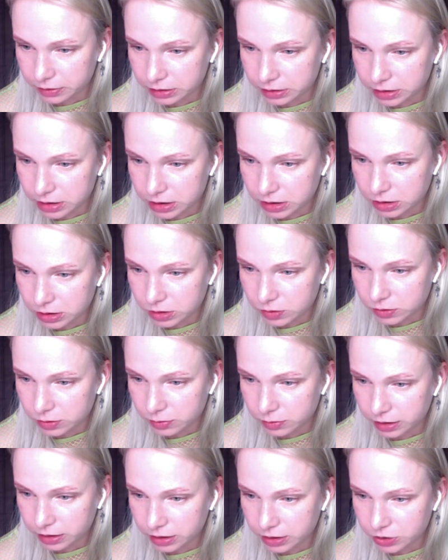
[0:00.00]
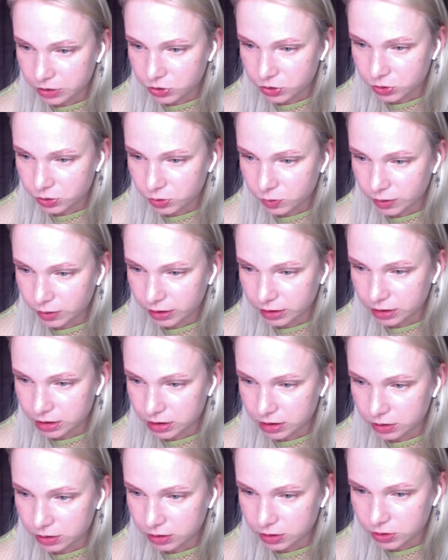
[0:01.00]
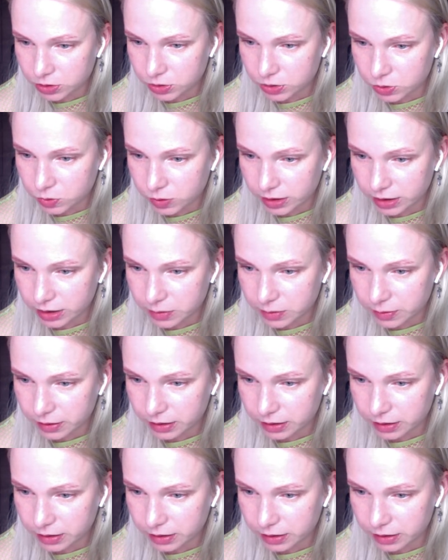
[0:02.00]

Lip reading: and someone made a joke while talking to Twice,